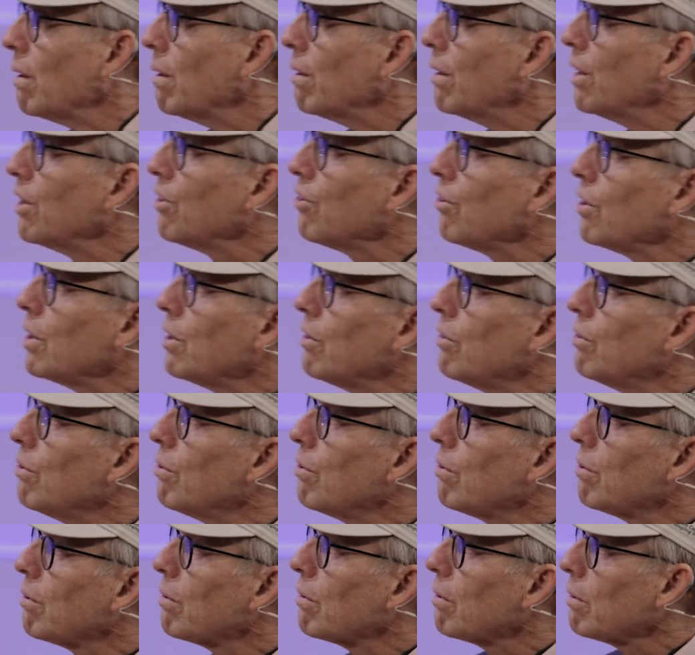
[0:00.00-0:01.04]
This
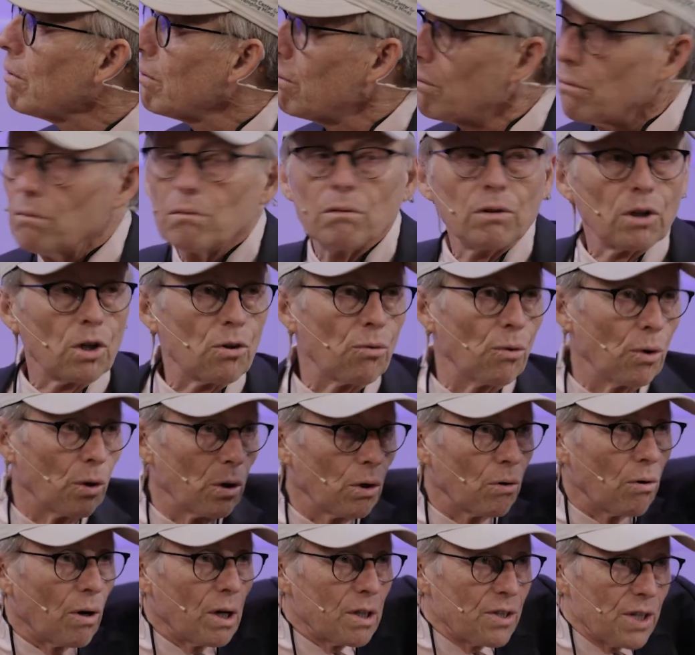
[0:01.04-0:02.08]
is the
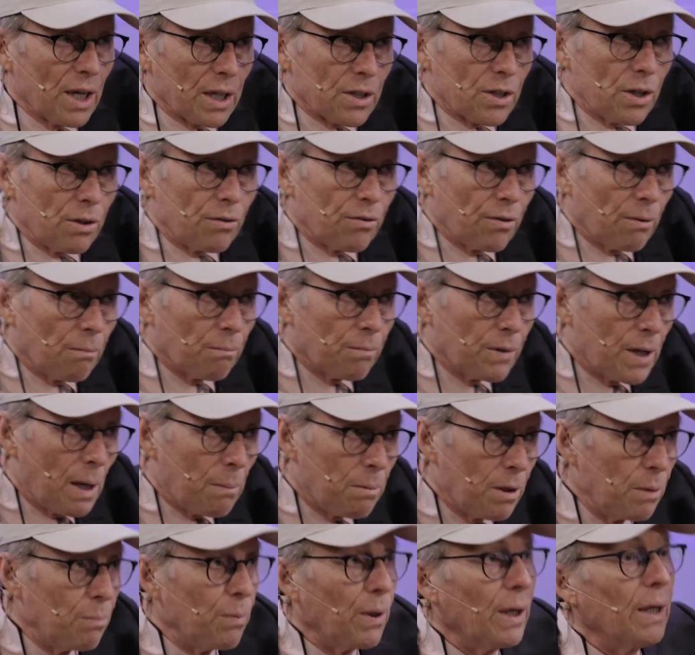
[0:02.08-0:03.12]
coronal cross-section from
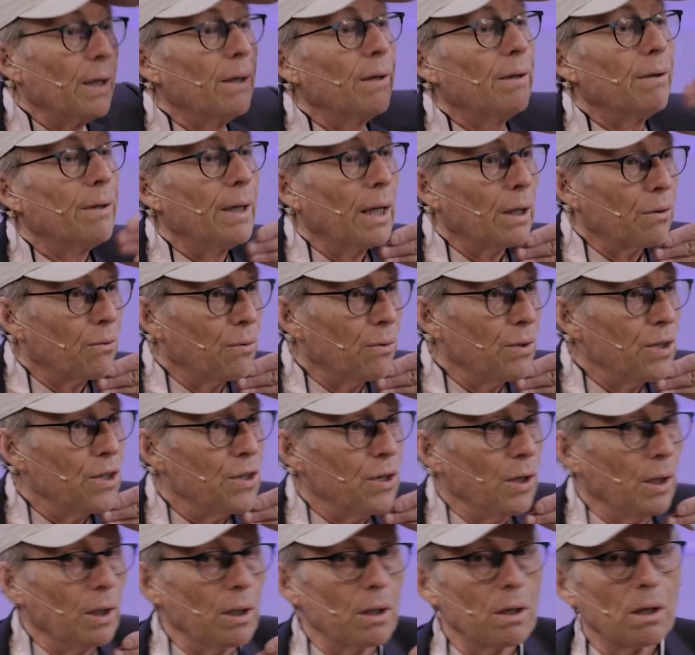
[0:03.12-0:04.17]
top of the brain down through the
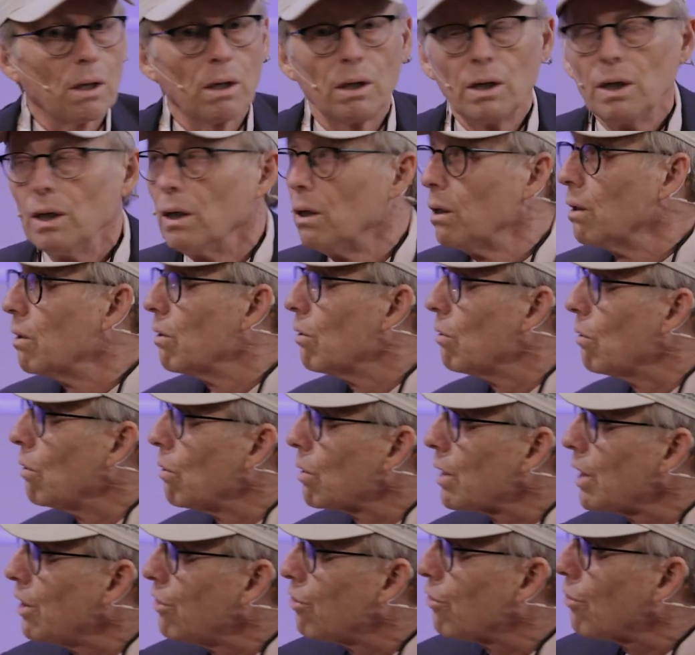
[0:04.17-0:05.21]
chin,
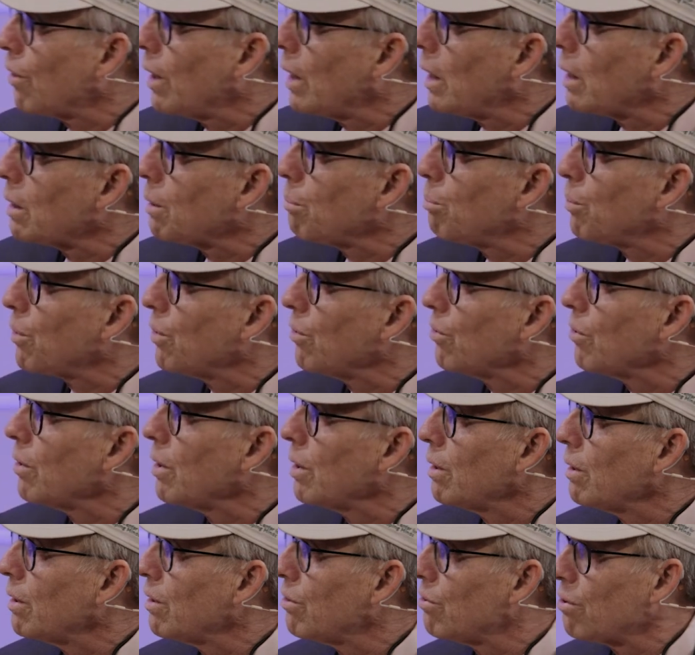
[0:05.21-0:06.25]
looking straight at the
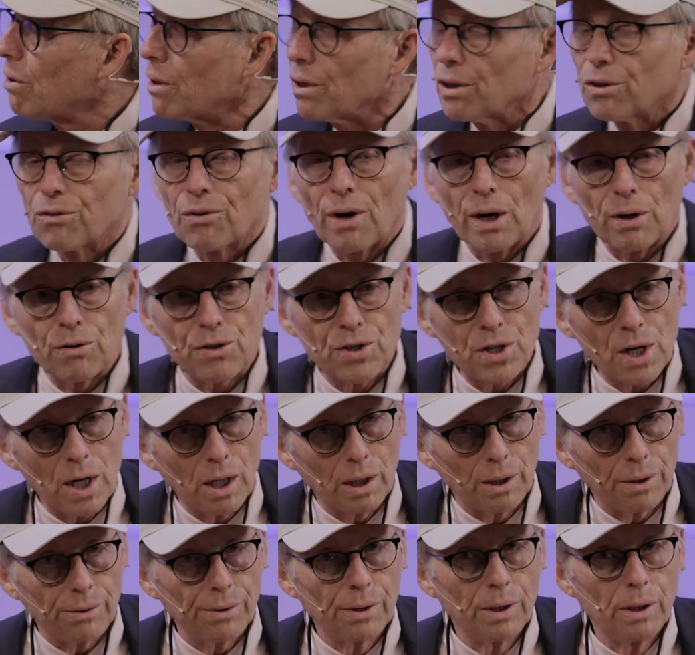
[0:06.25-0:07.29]
person. This is a little drowned
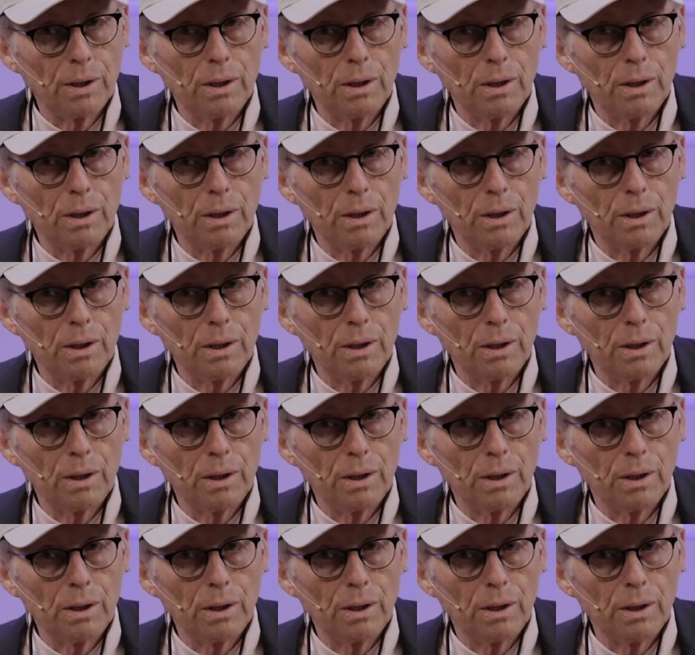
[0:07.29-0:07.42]
child.